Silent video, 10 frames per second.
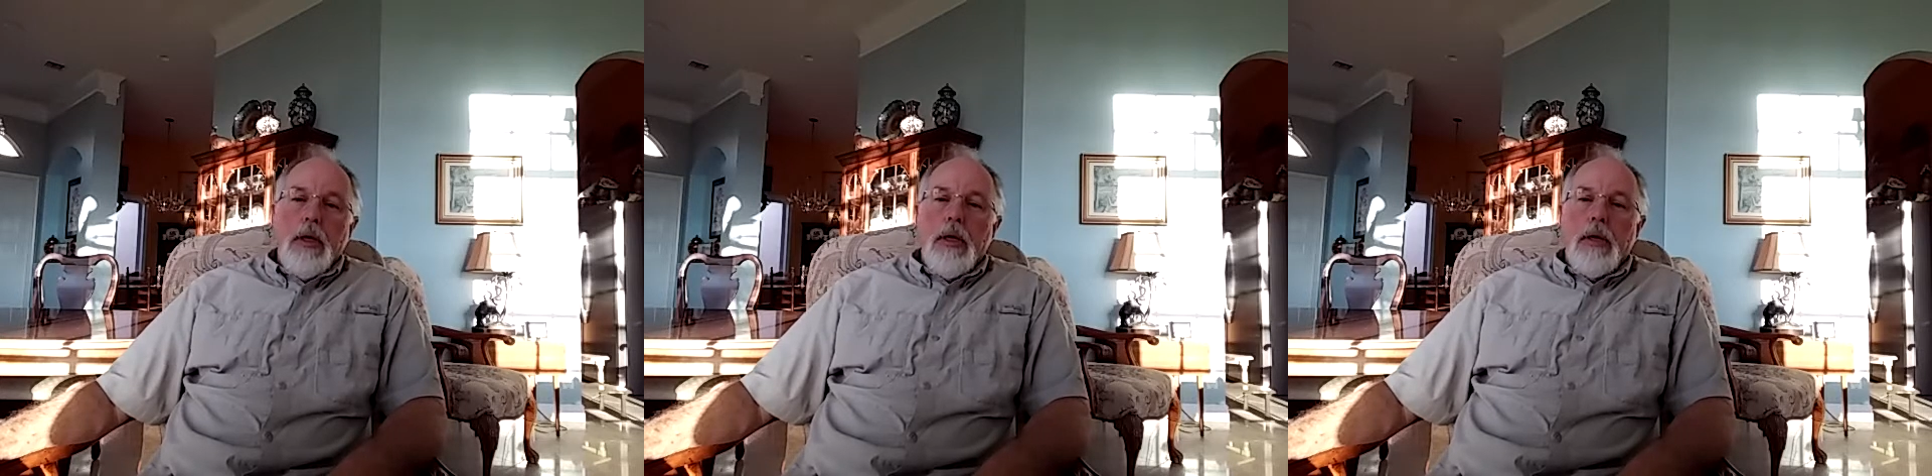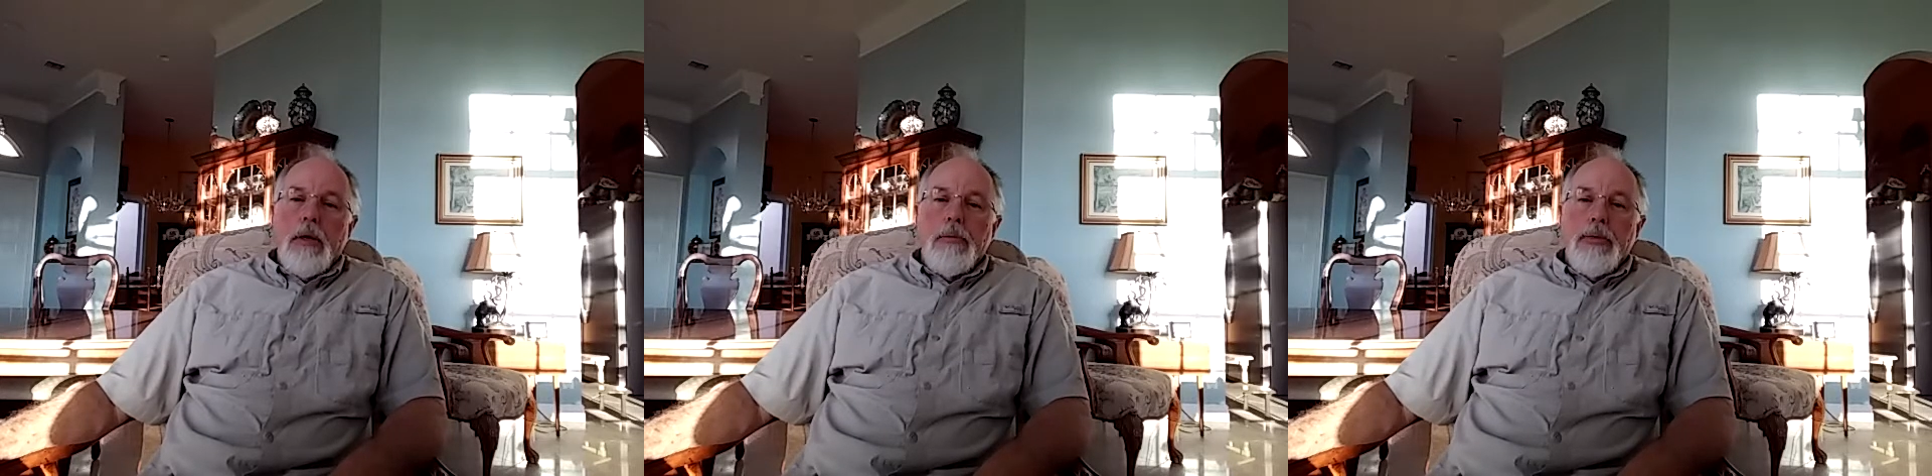
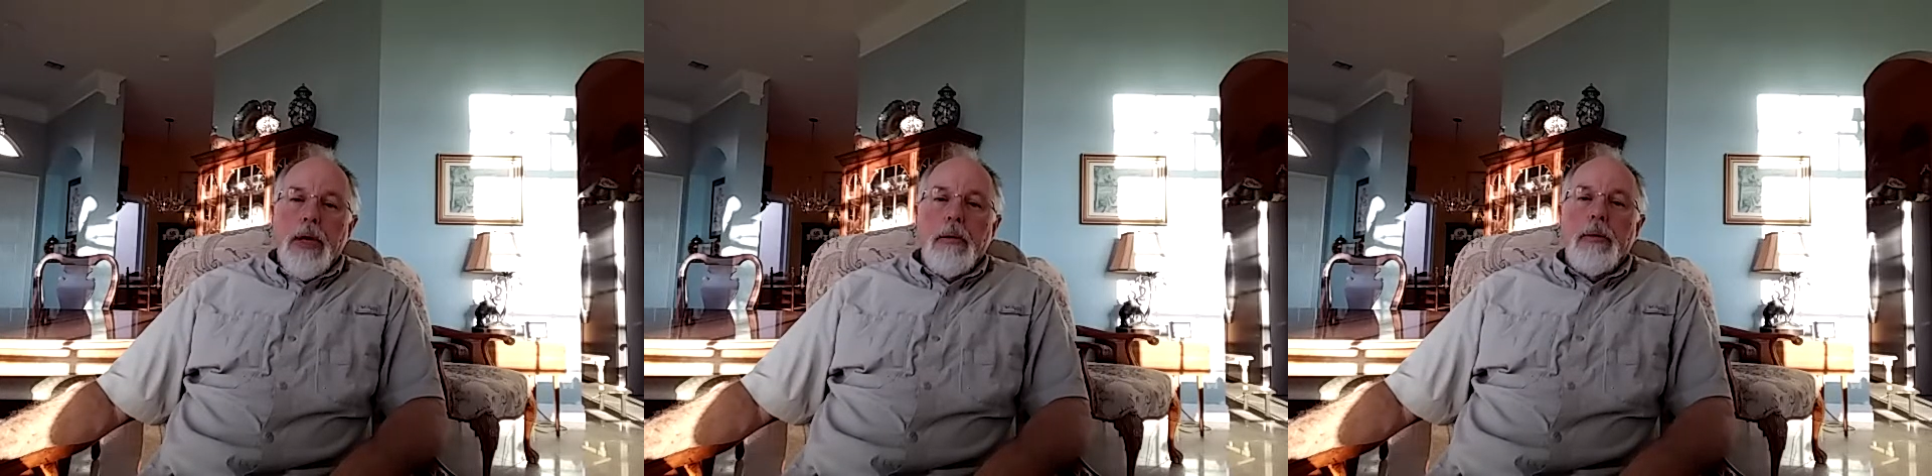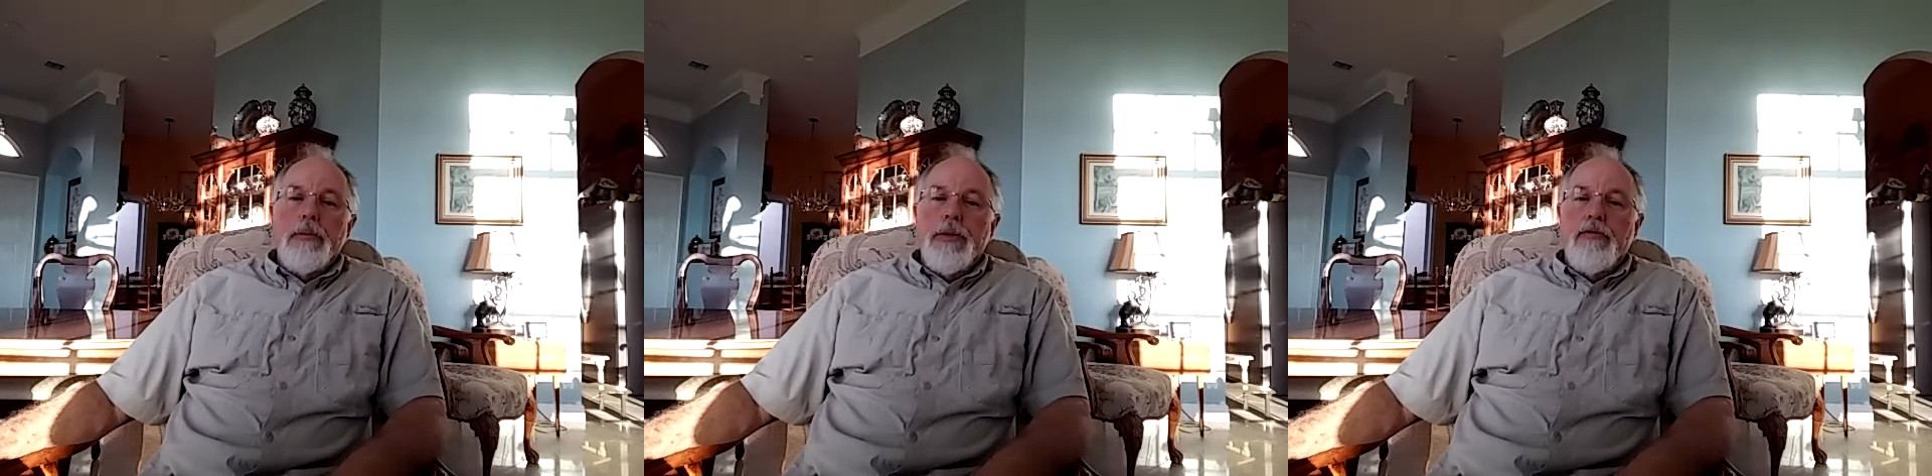
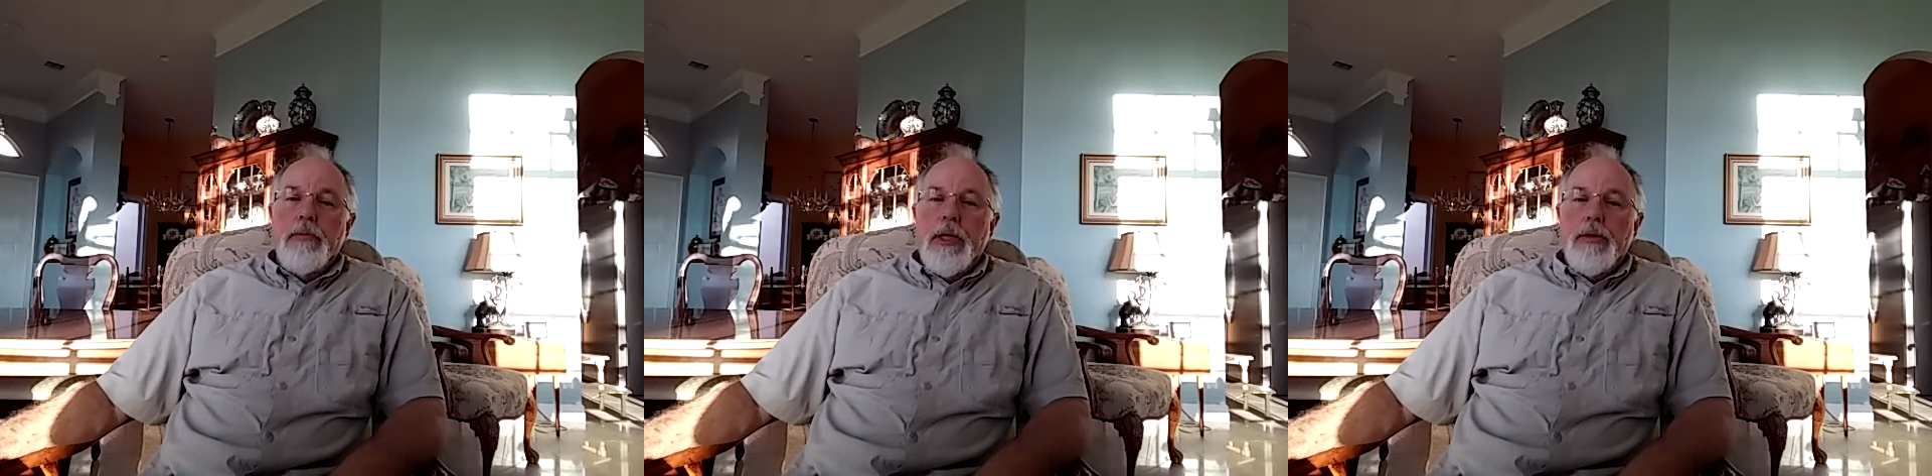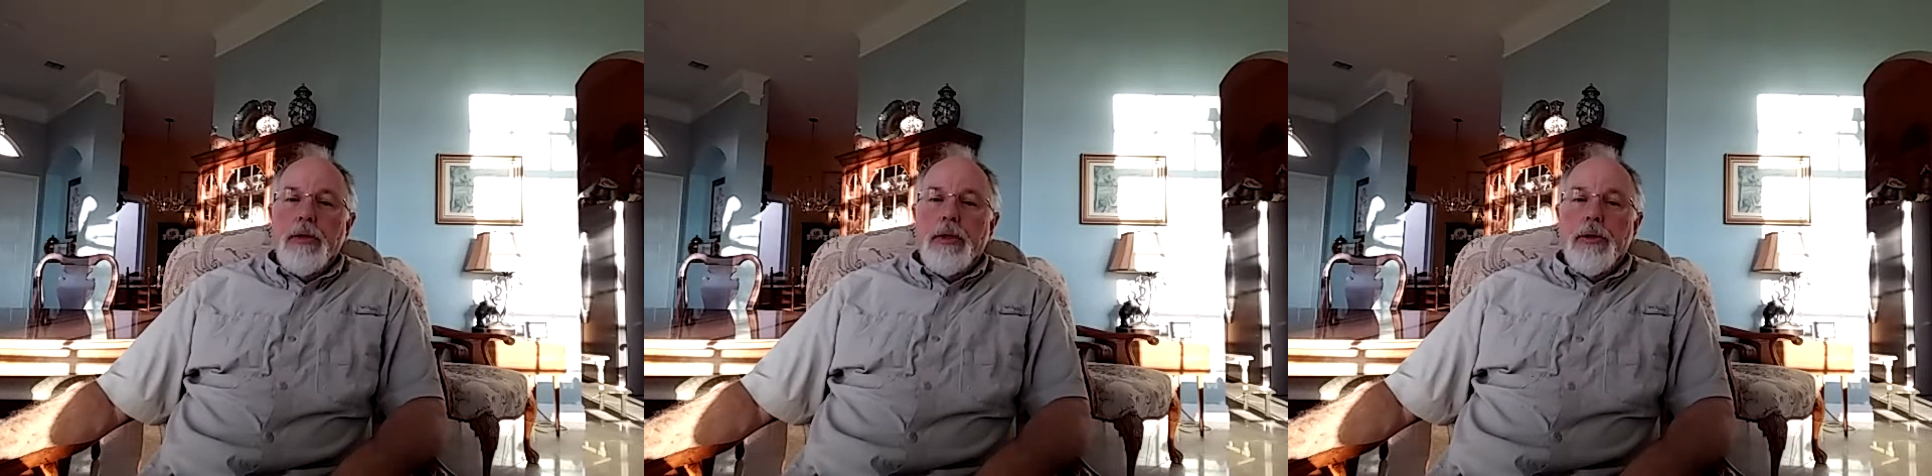problems of
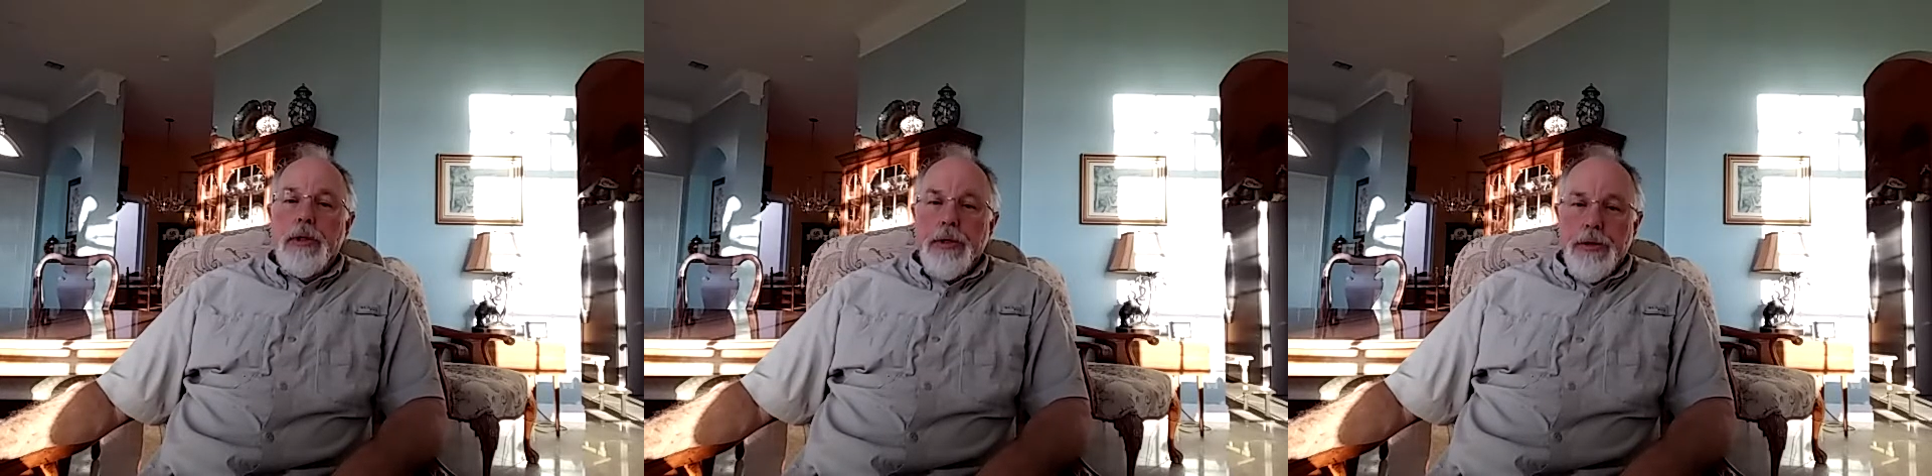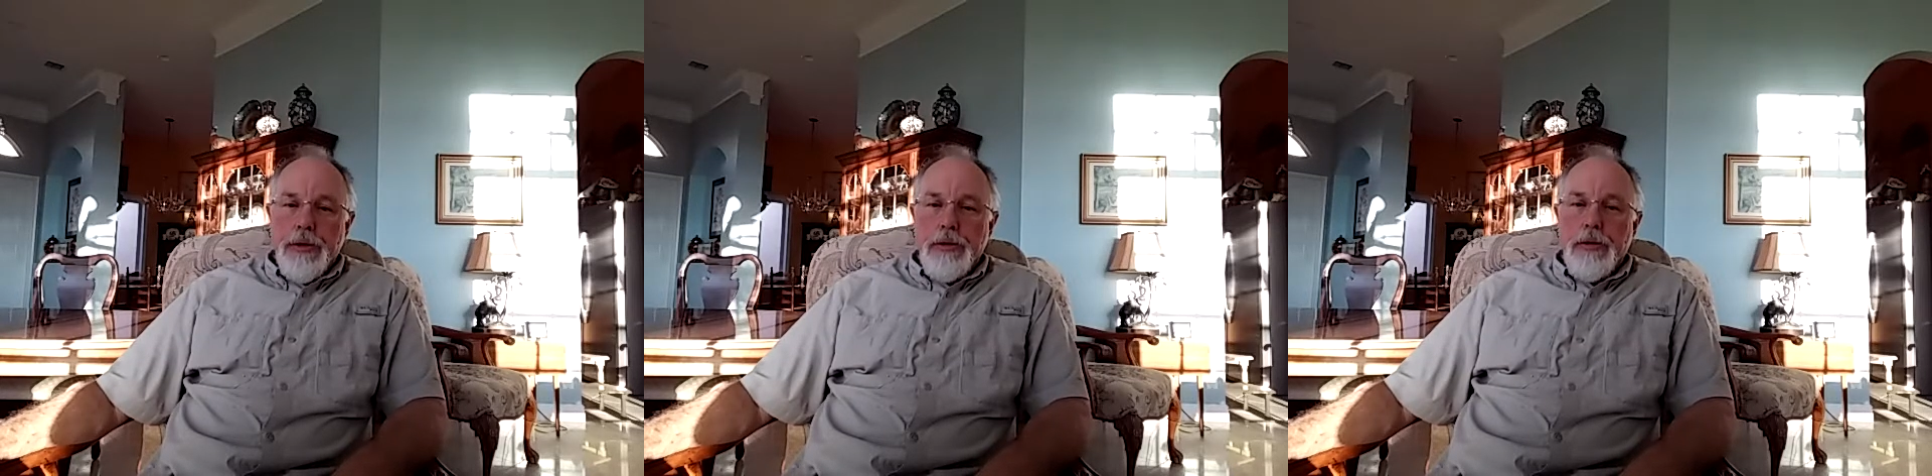mental
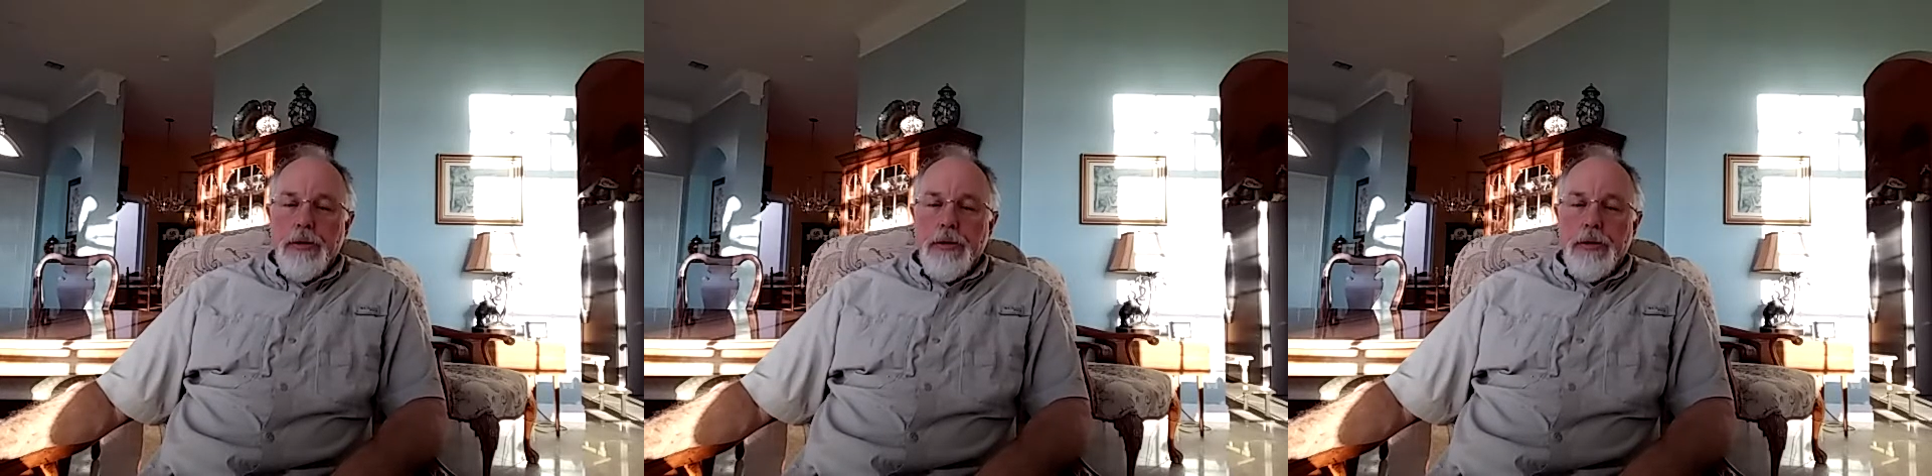illness